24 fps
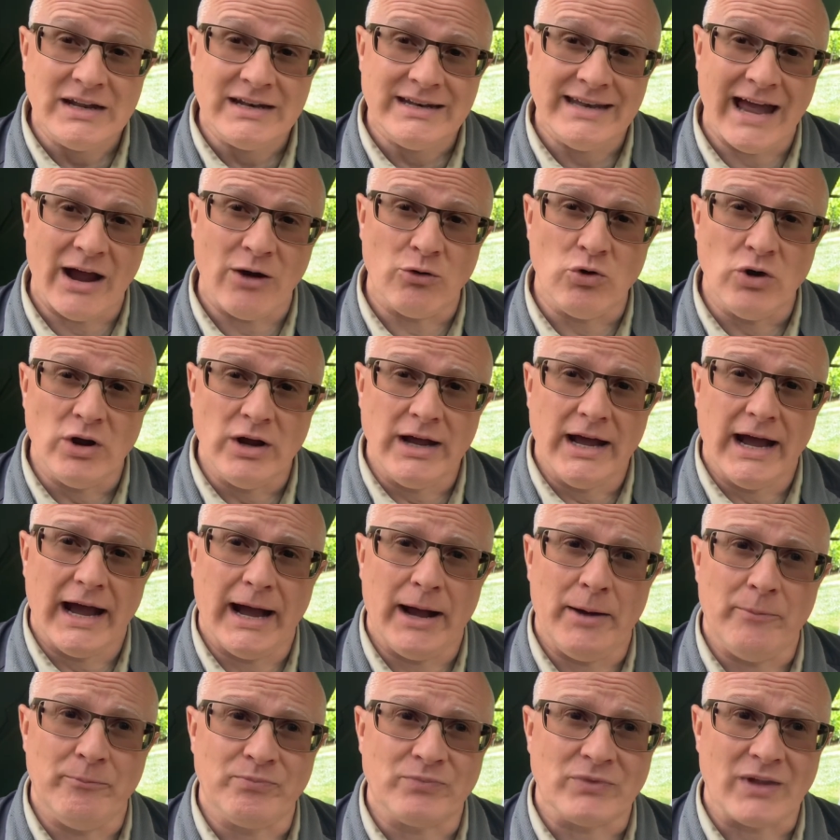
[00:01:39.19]
Now,
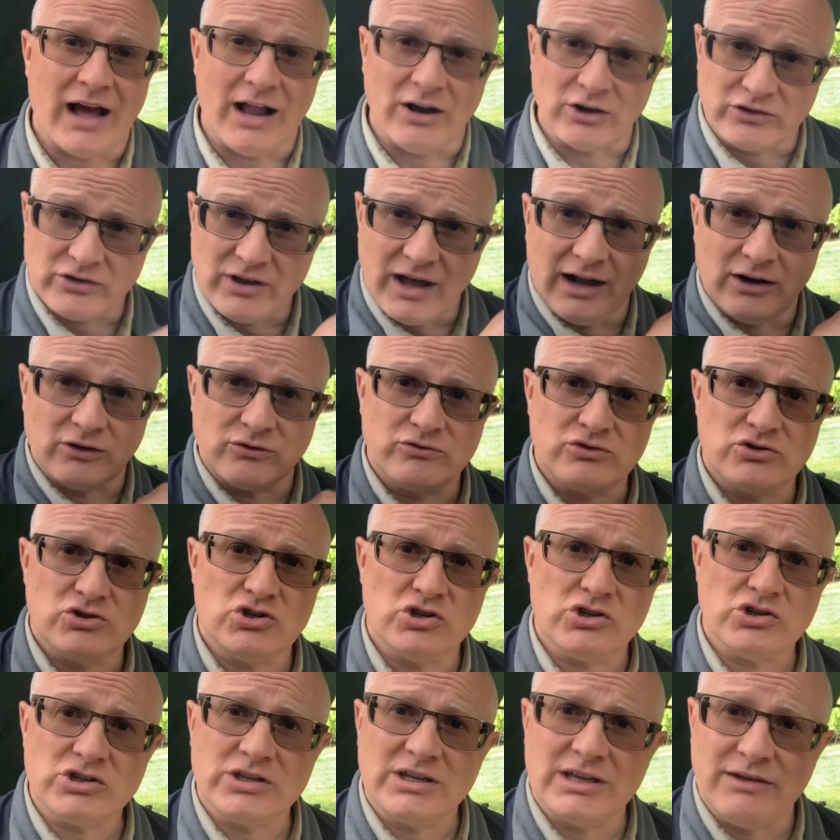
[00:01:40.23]
I'll
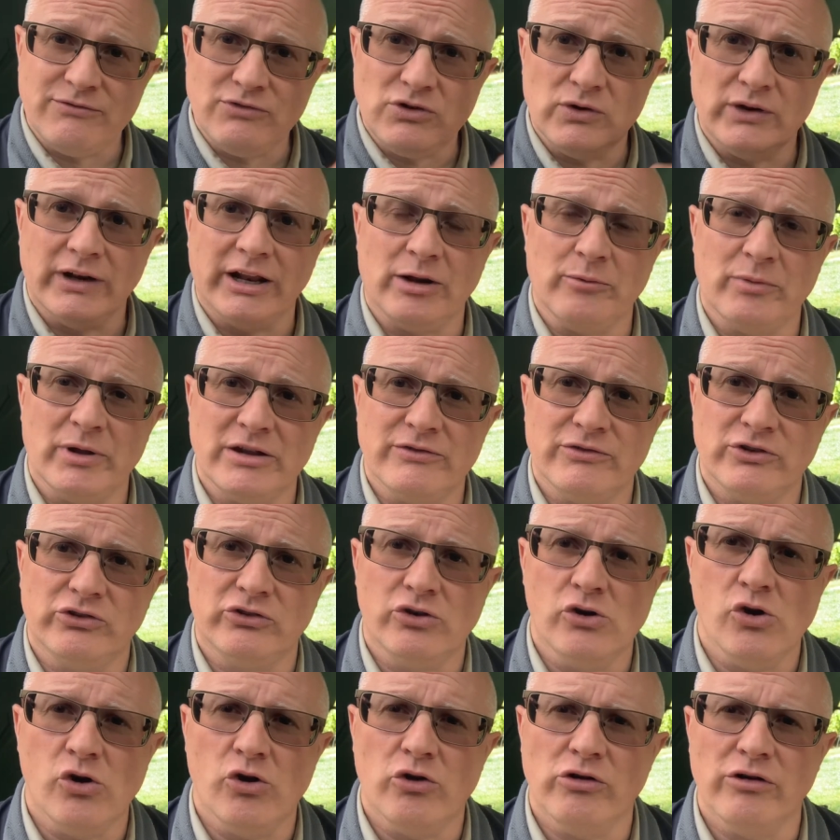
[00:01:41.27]
just give you a little bit of a
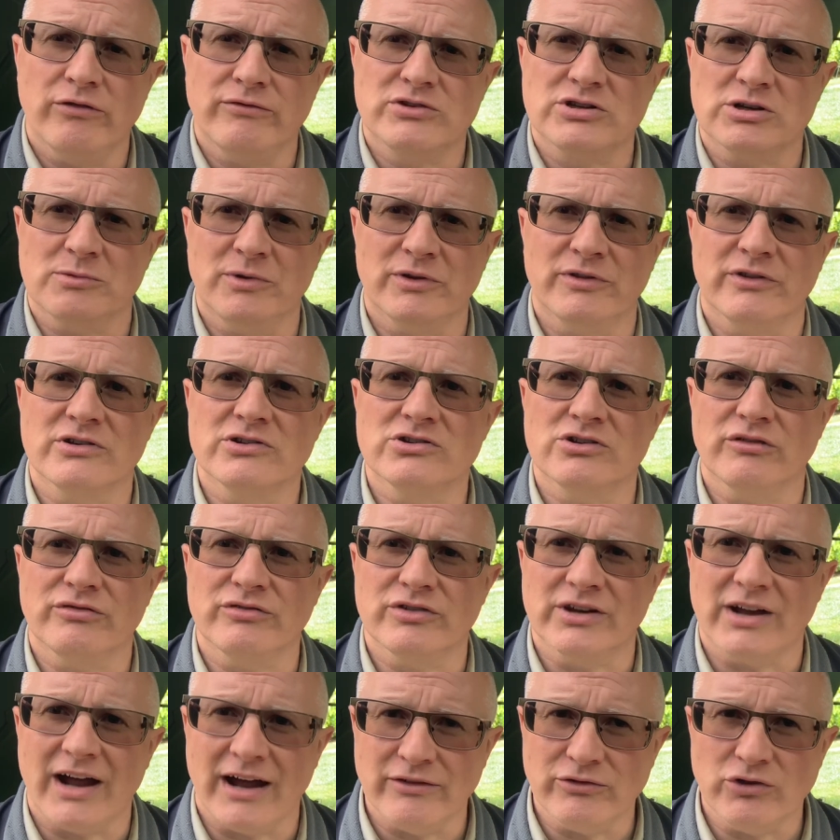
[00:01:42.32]
tour of some of the stuff
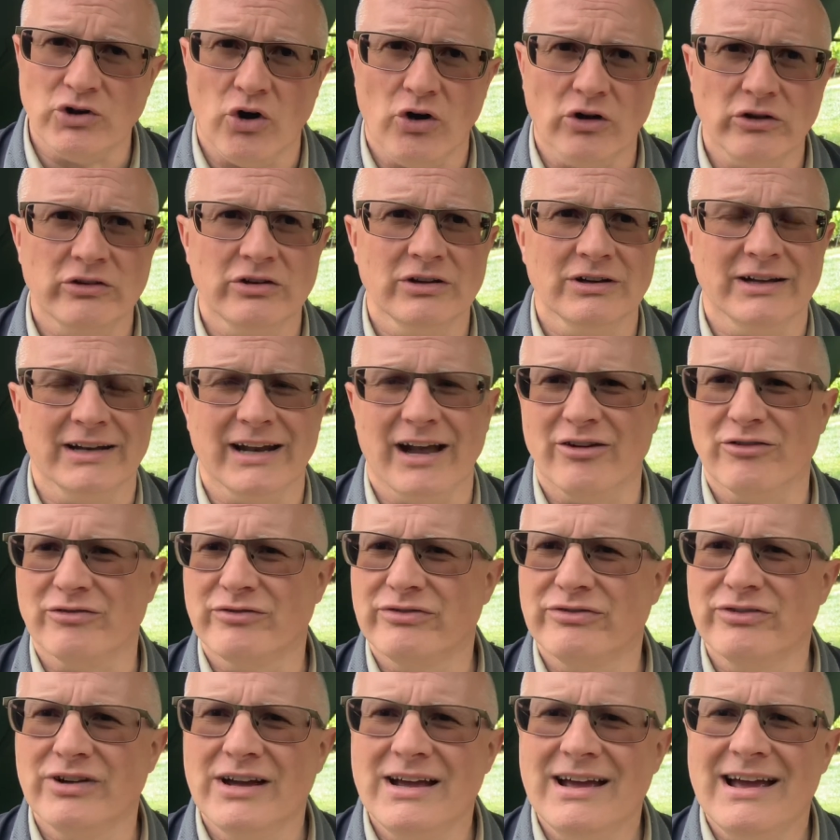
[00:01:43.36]
that I've got, and
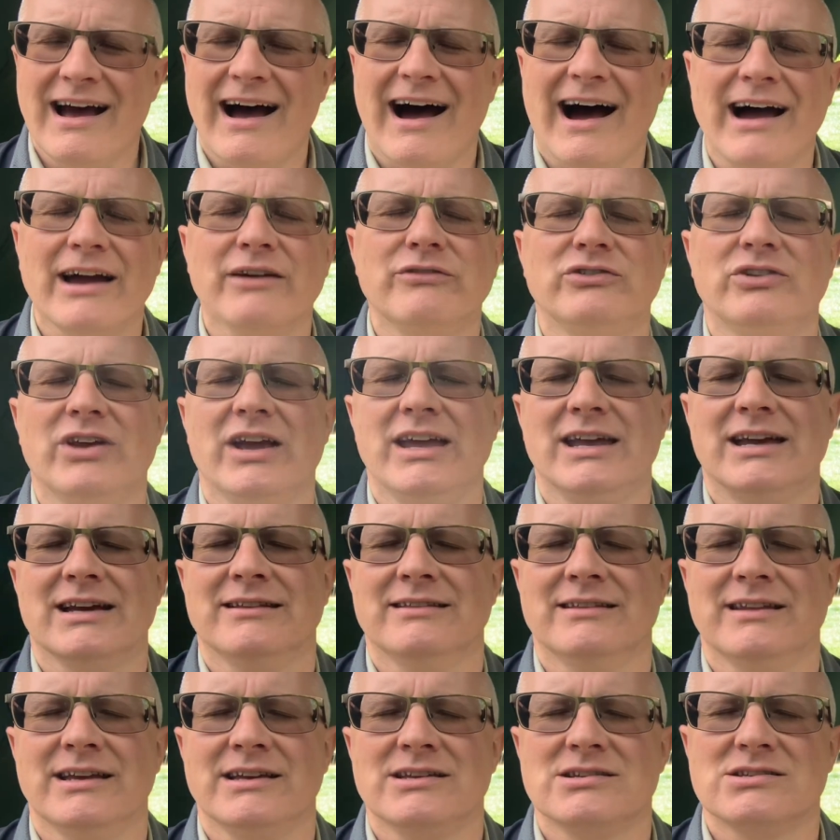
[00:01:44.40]
I've
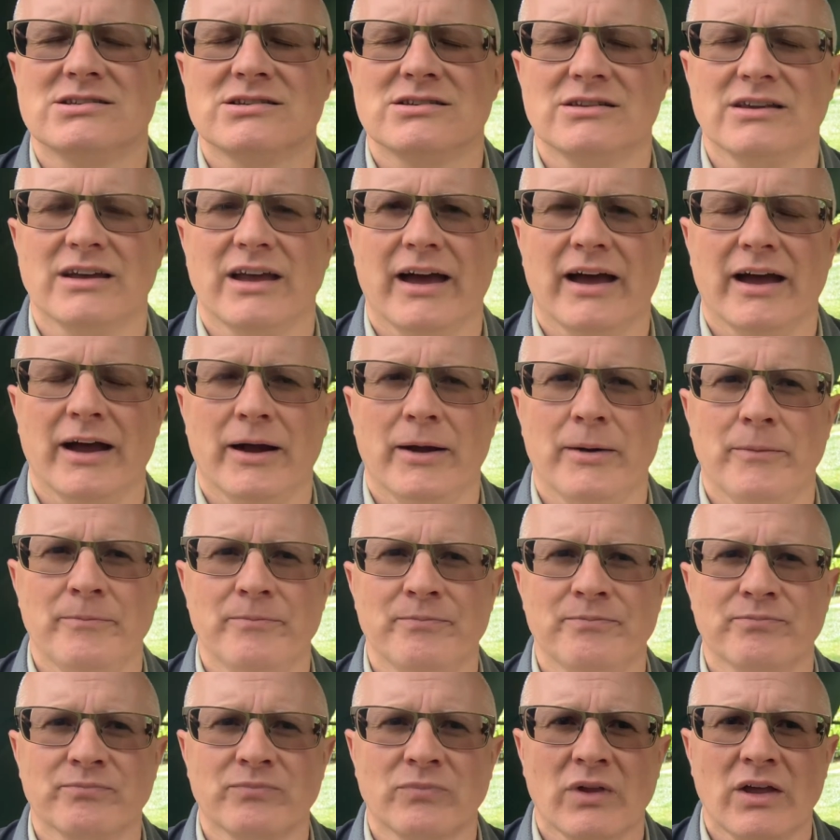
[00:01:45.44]
taken this.
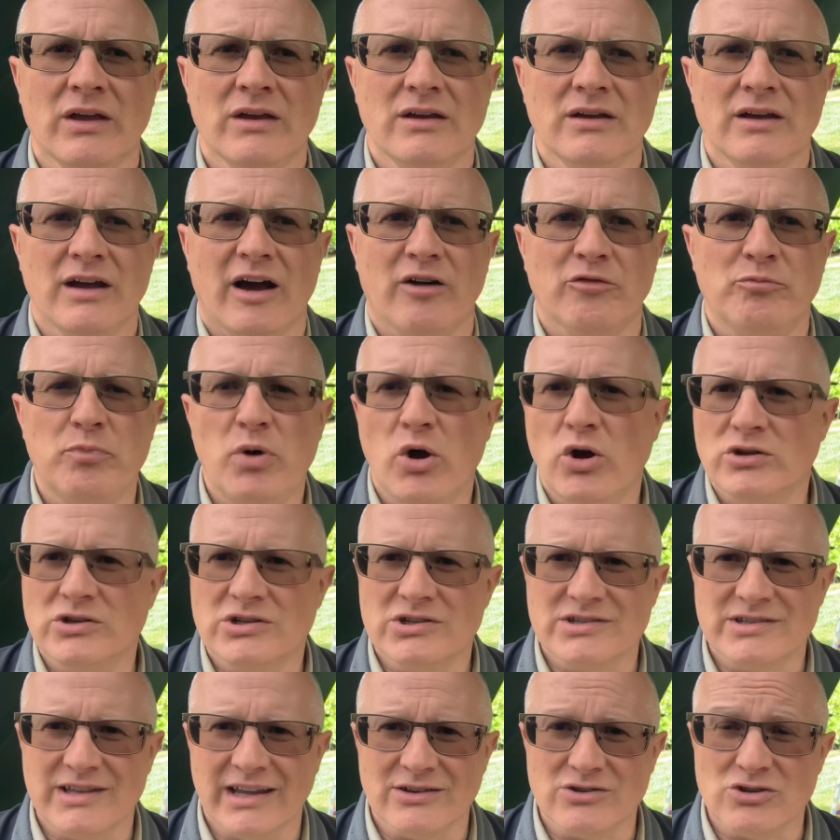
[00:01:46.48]
I've
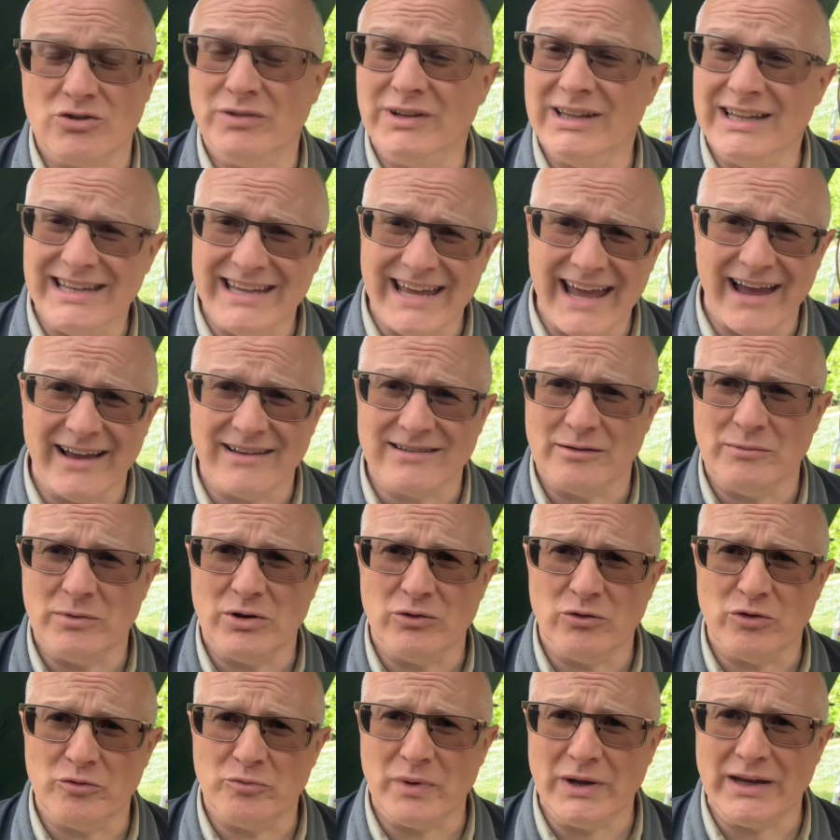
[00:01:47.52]
purchased things over the years. I
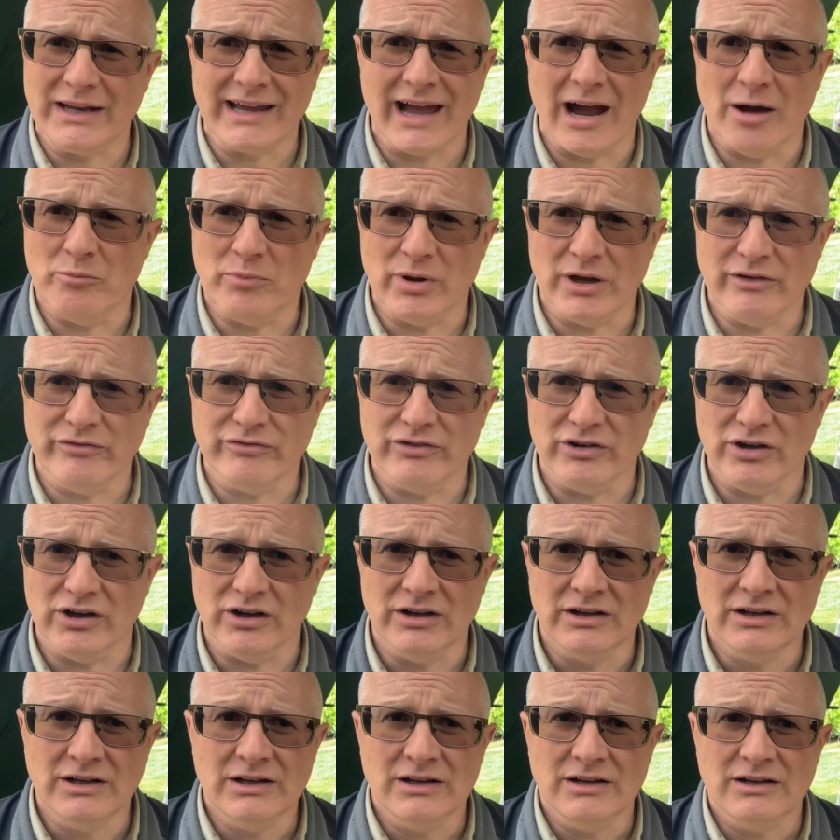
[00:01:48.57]
mean, we've been camping for
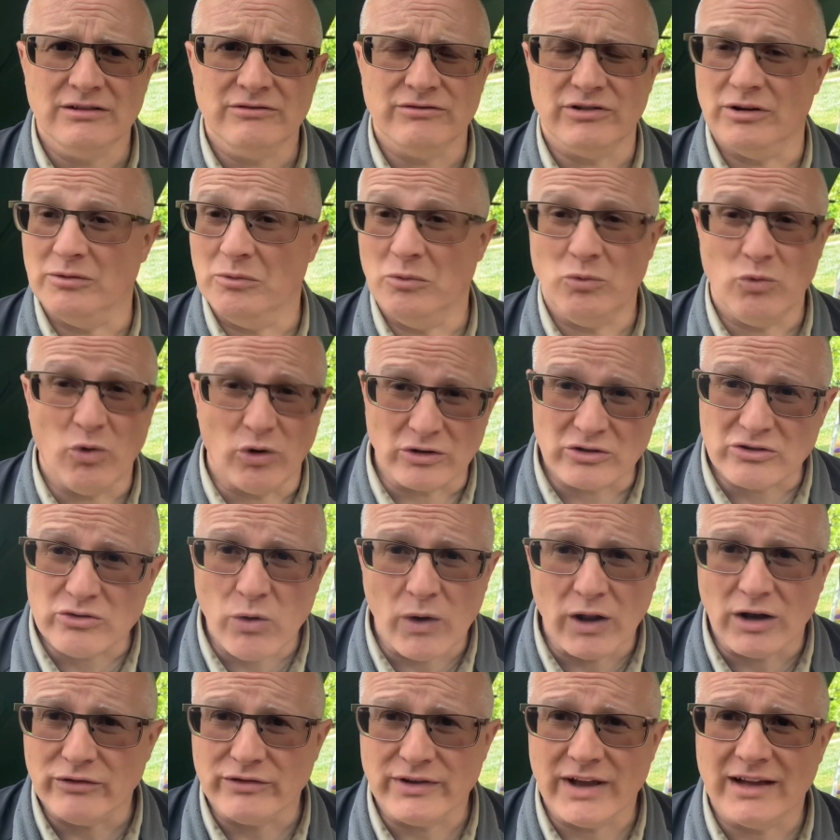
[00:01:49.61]
what,
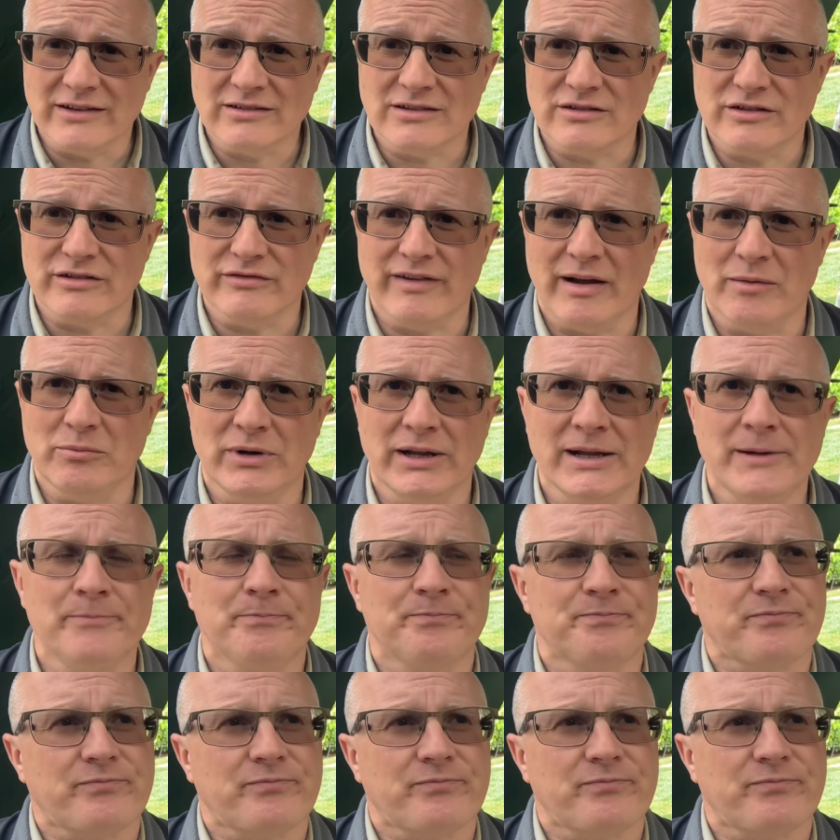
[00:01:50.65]
12 years as a family.